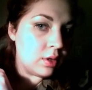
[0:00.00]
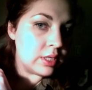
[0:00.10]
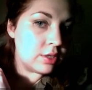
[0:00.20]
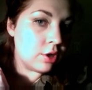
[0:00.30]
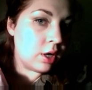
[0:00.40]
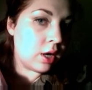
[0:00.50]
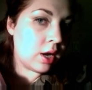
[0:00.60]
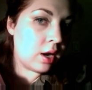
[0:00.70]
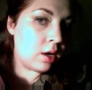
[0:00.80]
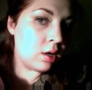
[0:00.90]
this straightening
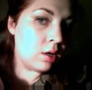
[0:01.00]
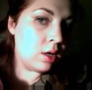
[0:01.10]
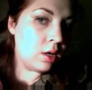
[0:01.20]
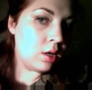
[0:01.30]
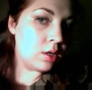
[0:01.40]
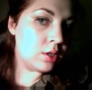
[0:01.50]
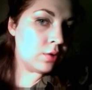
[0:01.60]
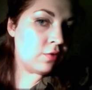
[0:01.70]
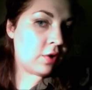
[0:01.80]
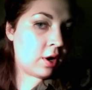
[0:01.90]
iron
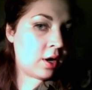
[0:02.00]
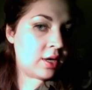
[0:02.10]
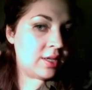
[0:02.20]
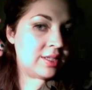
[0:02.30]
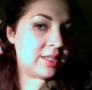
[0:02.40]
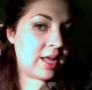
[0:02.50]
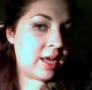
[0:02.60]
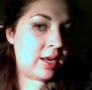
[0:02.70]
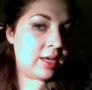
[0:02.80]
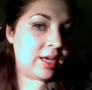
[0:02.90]
so far is
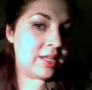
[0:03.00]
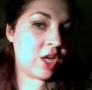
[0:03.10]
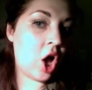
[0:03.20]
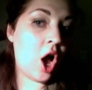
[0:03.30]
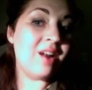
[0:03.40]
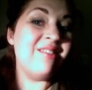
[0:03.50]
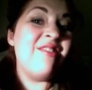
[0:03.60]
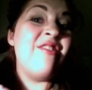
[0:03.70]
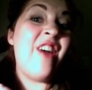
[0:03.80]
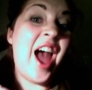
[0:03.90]
that it gets hot
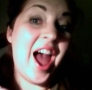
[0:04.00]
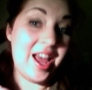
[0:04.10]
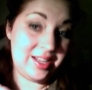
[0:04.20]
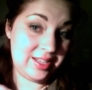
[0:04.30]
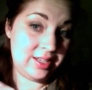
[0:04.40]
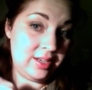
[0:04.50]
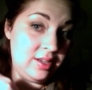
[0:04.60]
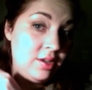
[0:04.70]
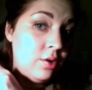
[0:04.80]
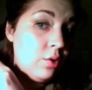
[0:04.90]
fast.
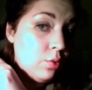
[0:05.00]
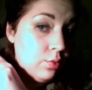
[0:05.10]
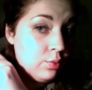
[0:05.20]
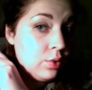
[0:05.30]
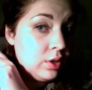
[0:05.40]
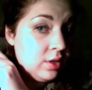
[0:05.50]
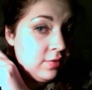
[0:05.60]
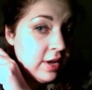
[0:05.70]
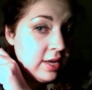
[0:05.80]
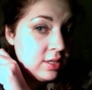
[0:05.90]
Really
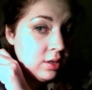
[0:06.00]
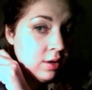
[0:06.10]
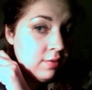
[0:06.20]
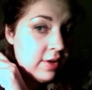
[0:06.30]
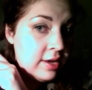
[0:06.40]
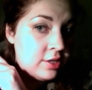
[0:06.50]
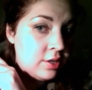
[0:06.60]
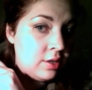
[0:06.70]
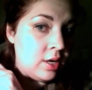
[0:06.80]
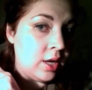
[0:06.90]
fast, a lot faster
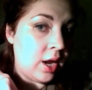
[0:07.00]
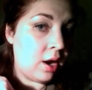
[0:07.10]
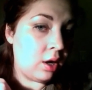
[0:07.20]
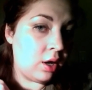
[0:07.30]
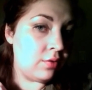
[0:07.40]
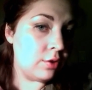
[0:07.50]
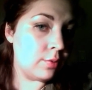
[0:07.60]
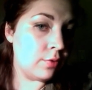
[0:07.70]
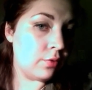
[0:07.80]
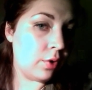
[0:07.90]
than any iron I've used
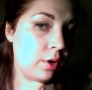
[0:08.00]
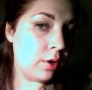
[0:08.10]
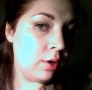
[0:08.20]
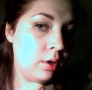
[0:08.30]
before.